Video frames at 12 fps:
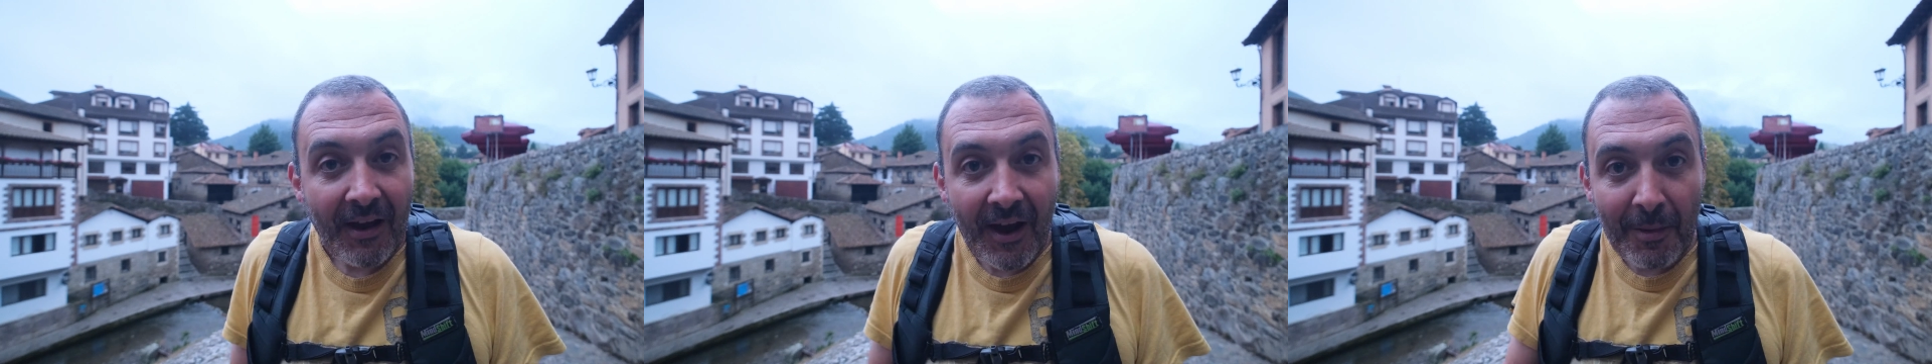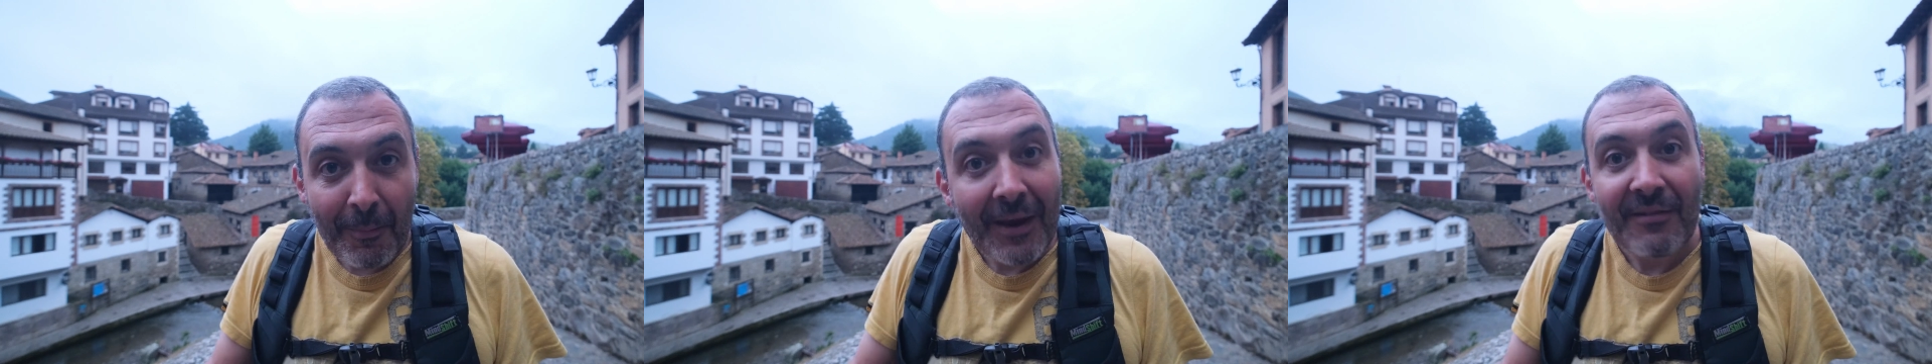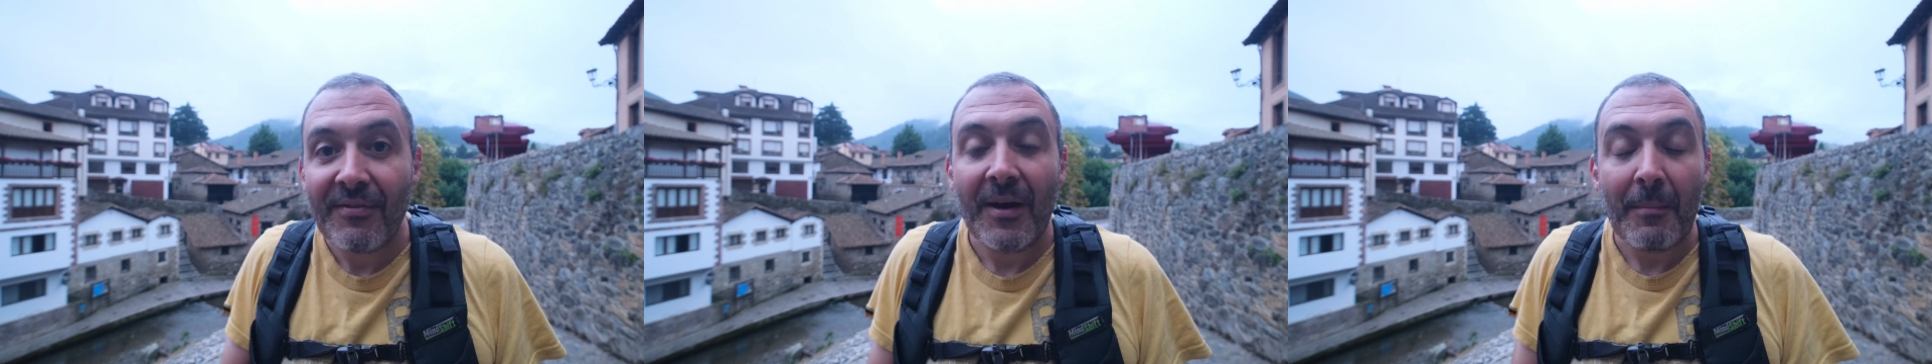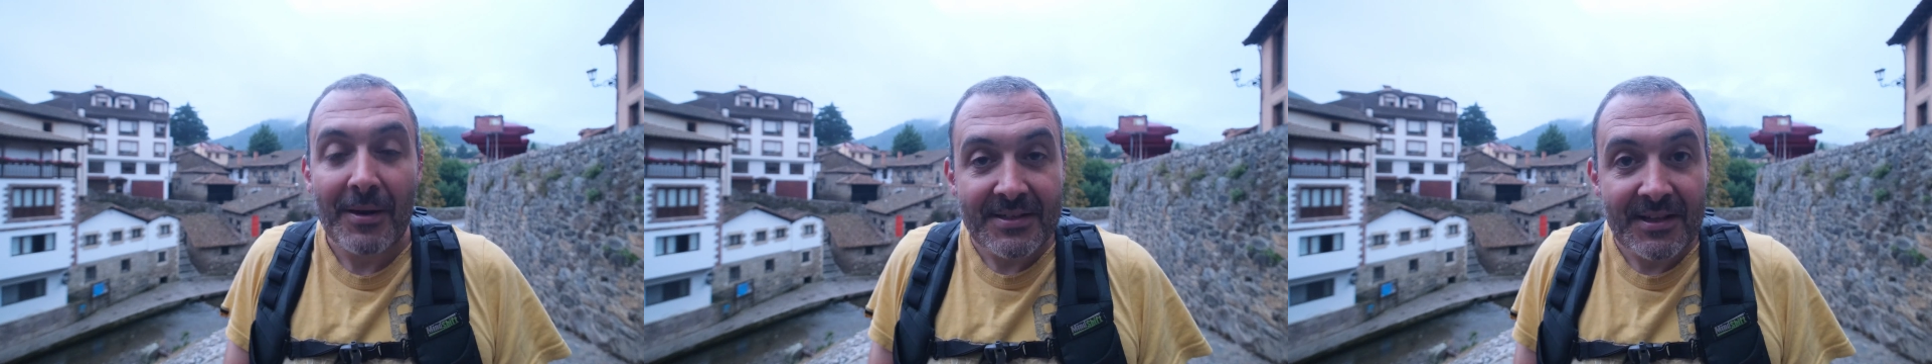I might
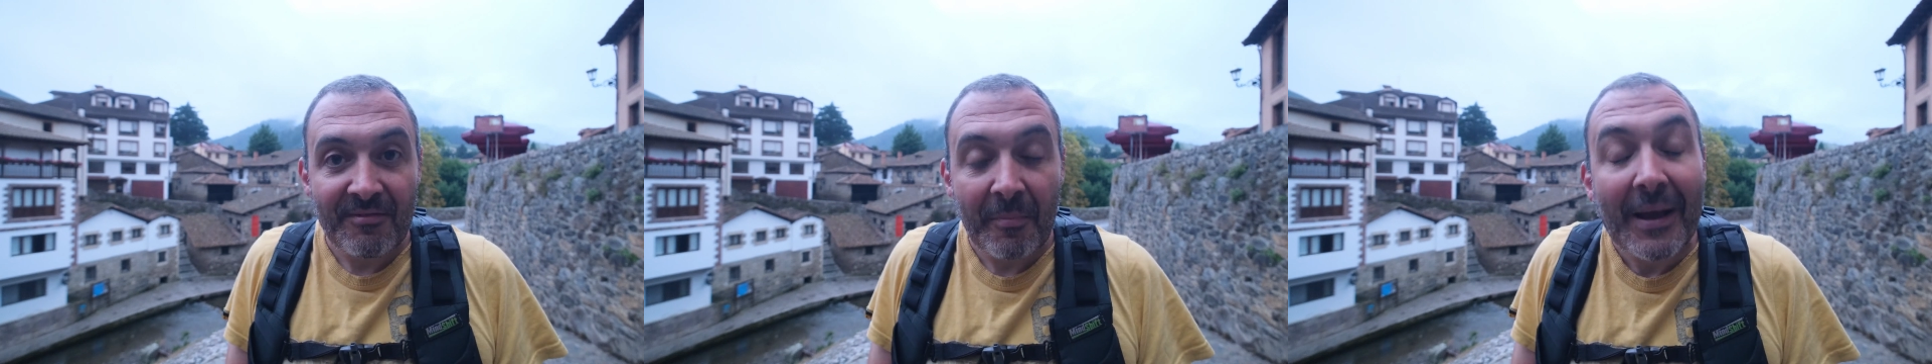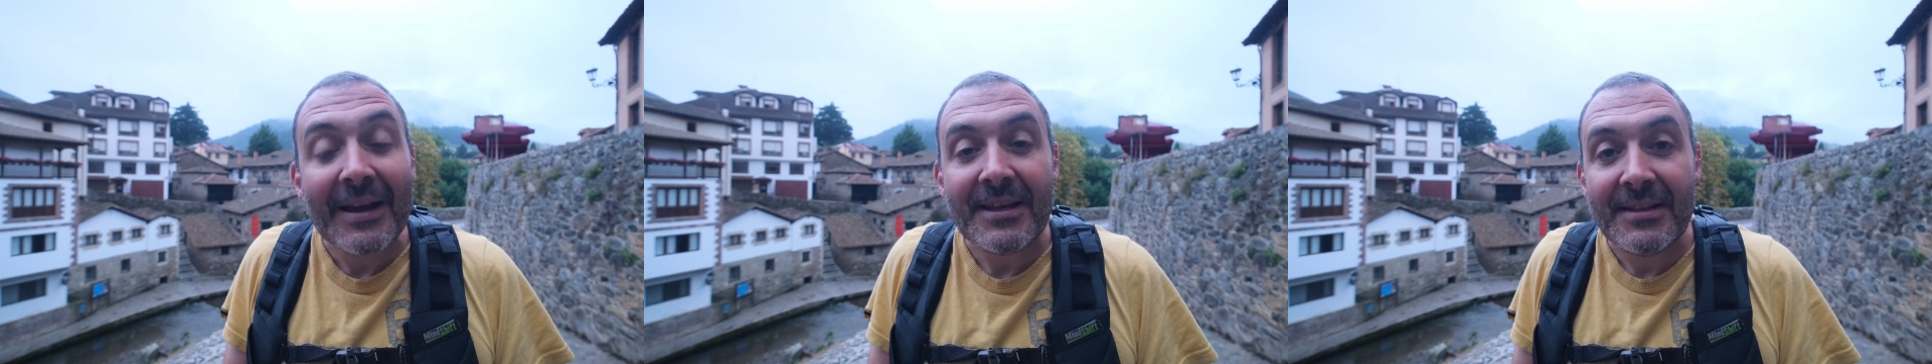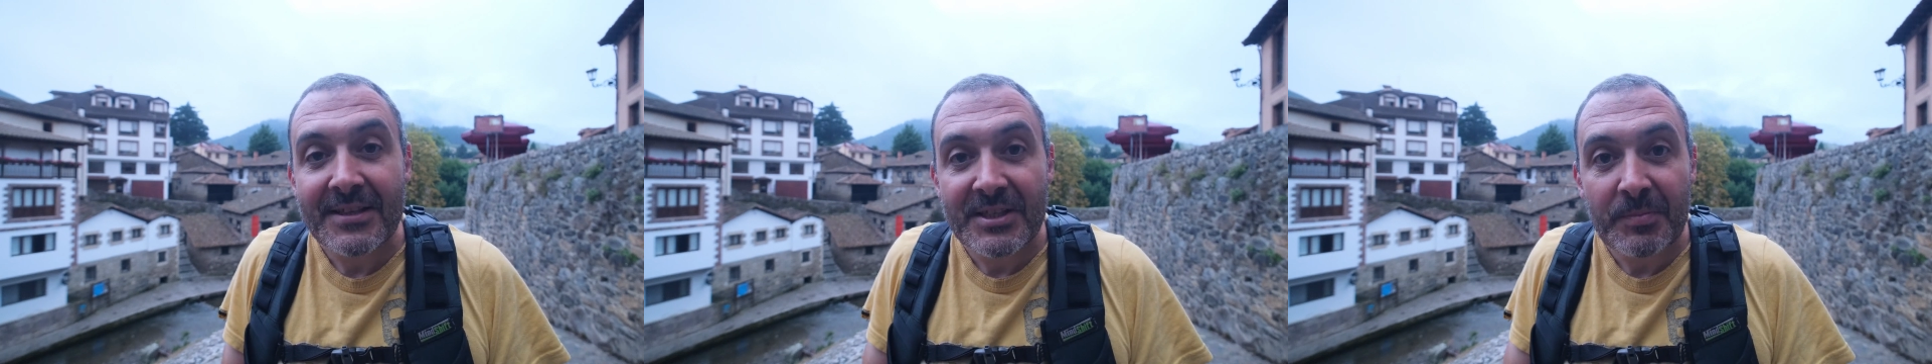find myself back in this